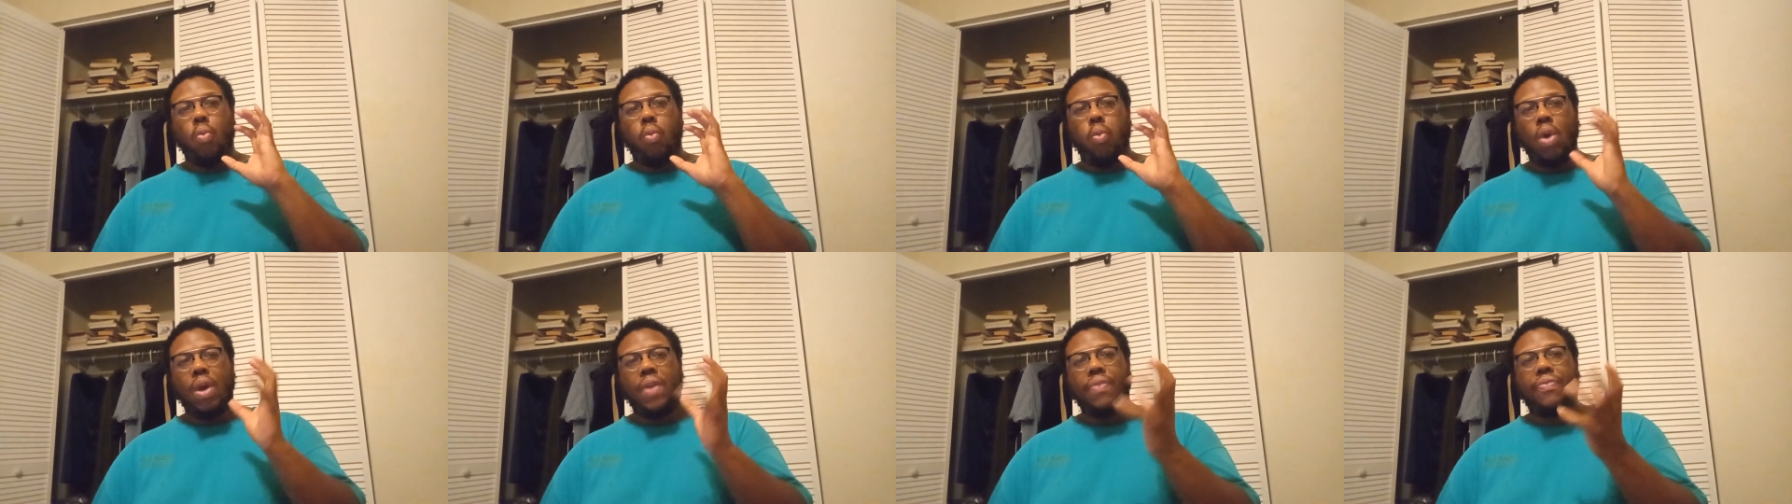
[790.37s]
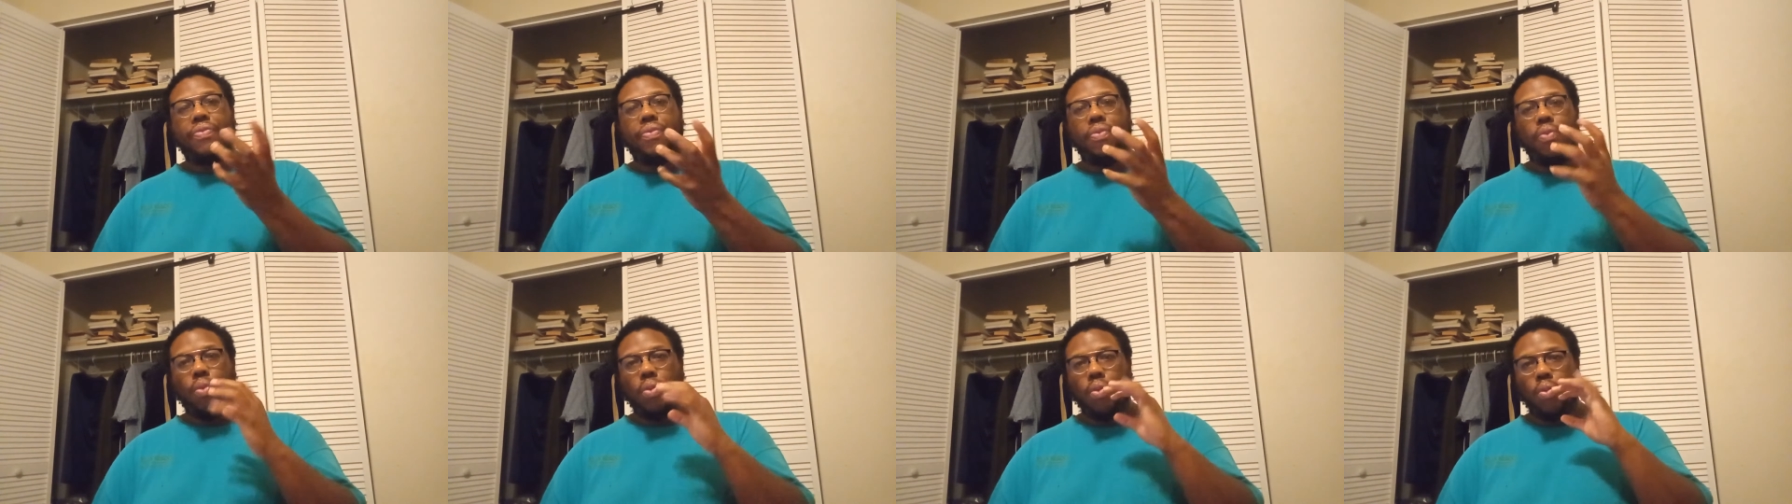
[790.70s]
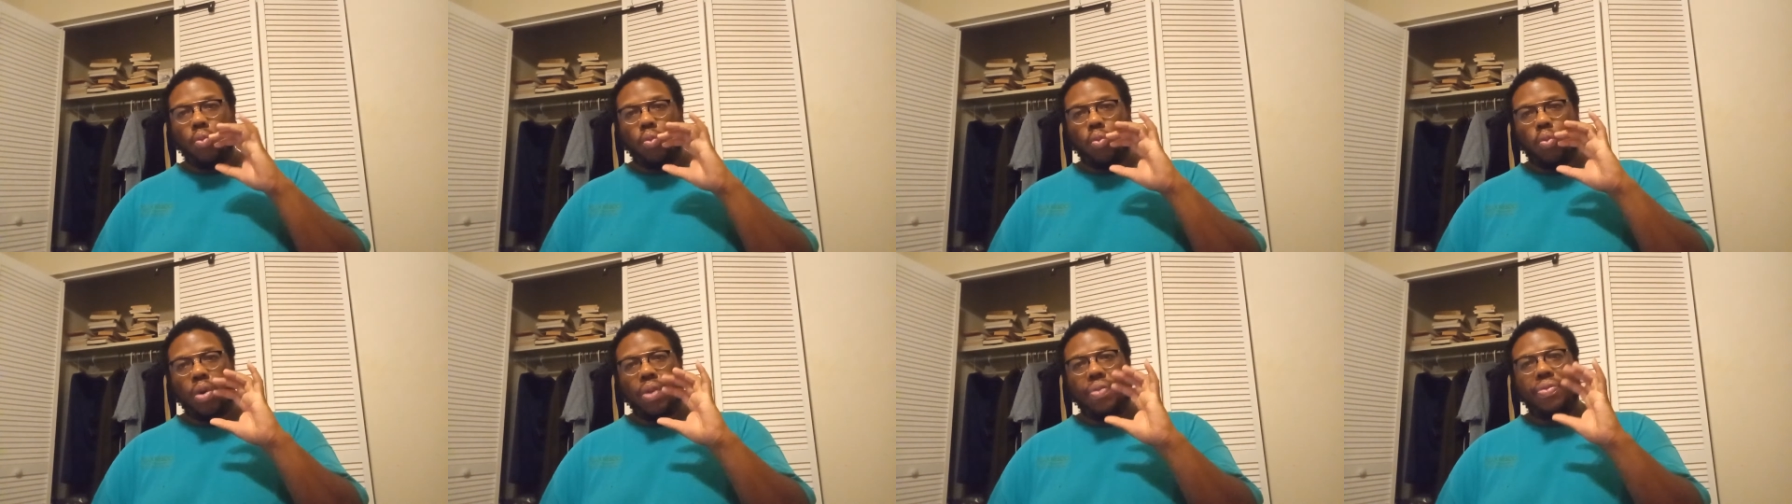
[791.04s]
with
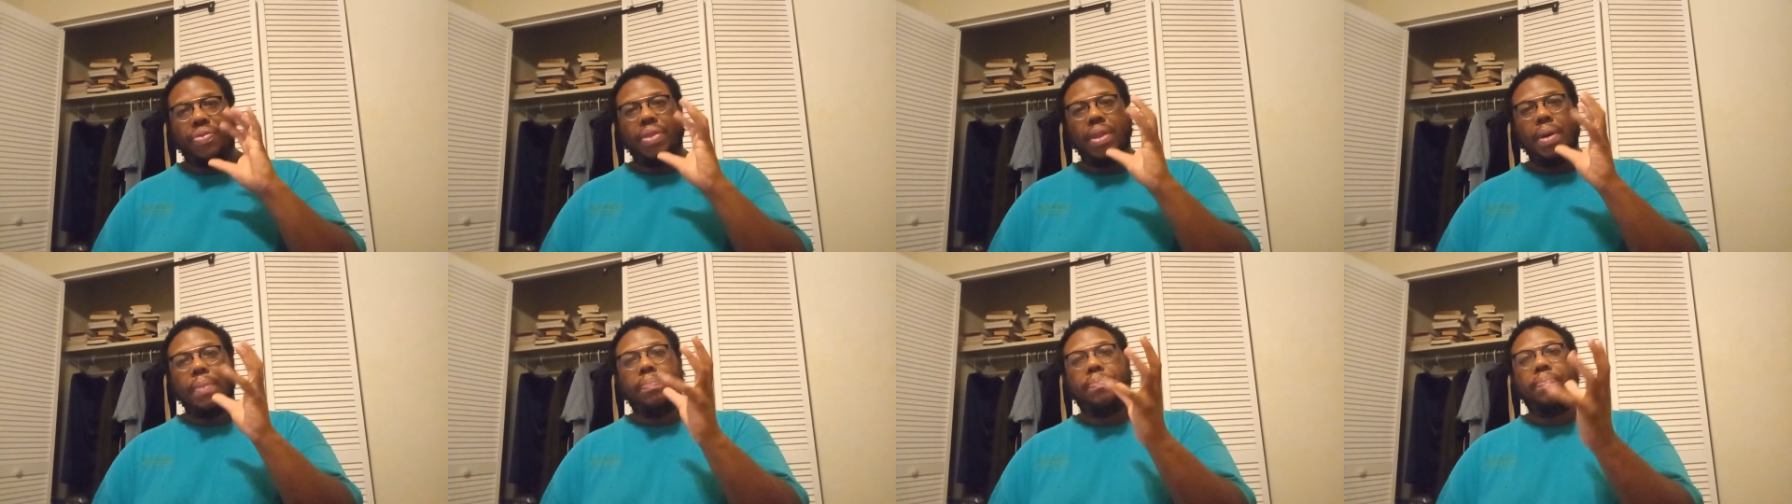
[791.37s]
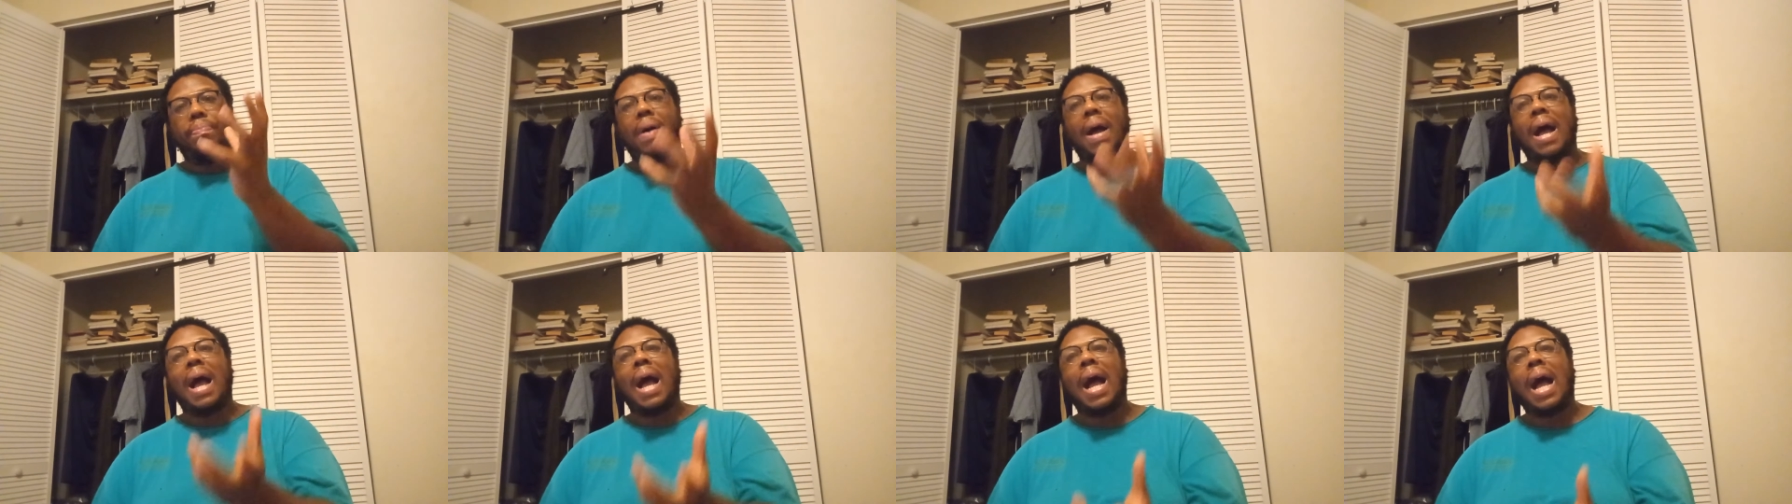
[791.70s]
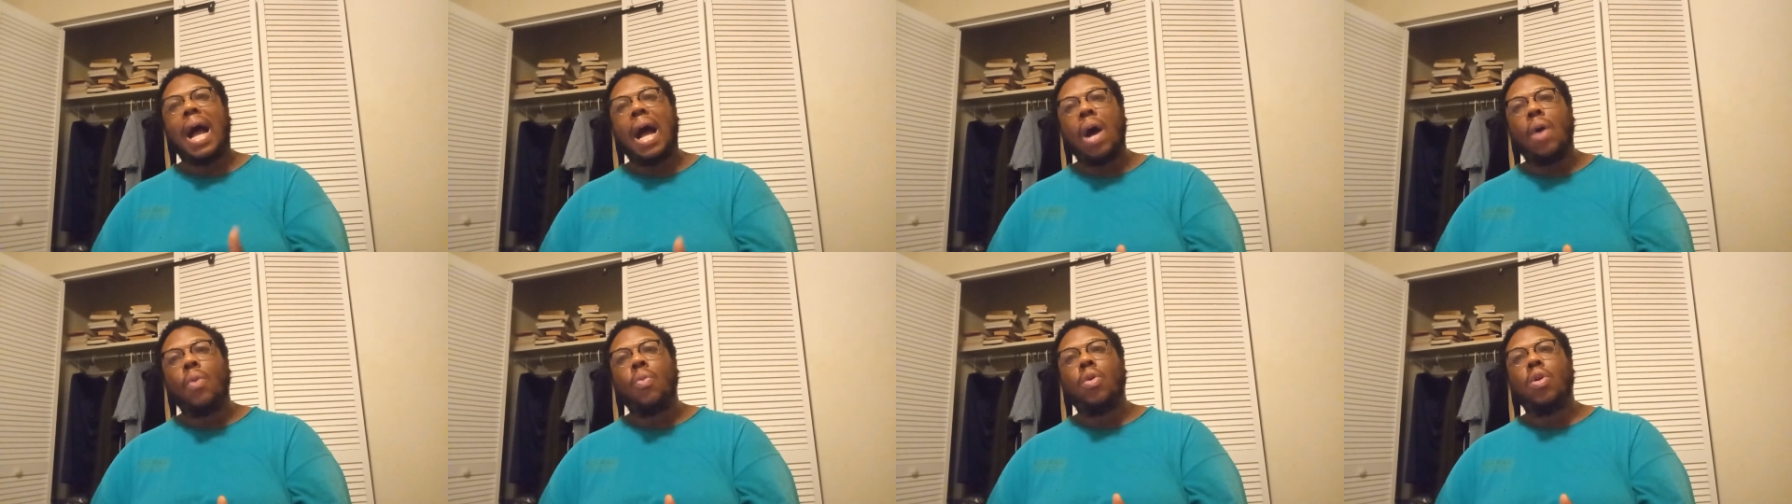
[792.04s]
with the
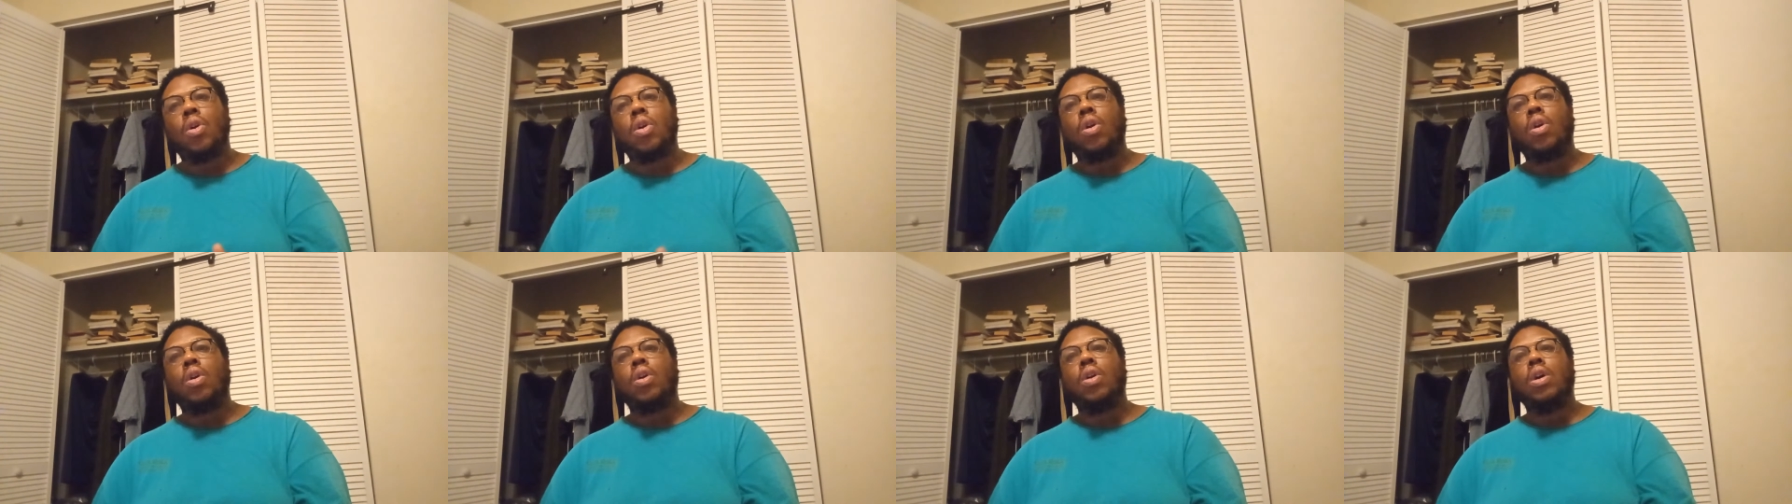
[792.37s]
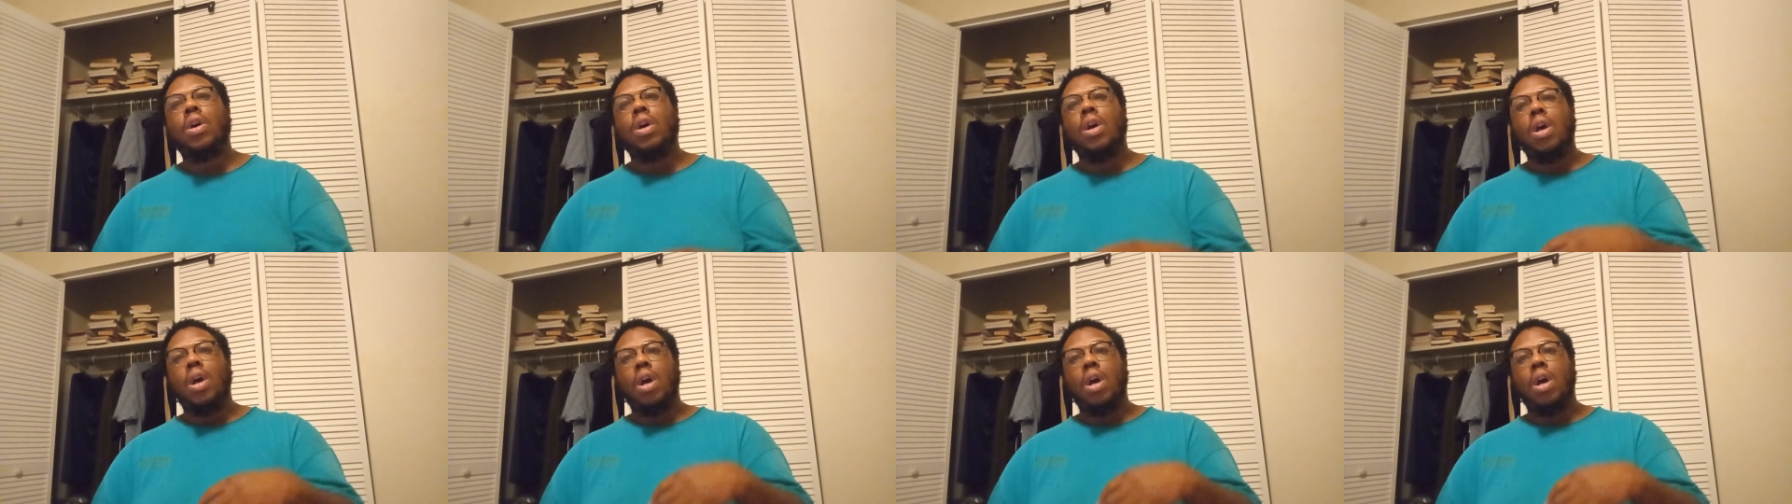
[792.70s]
power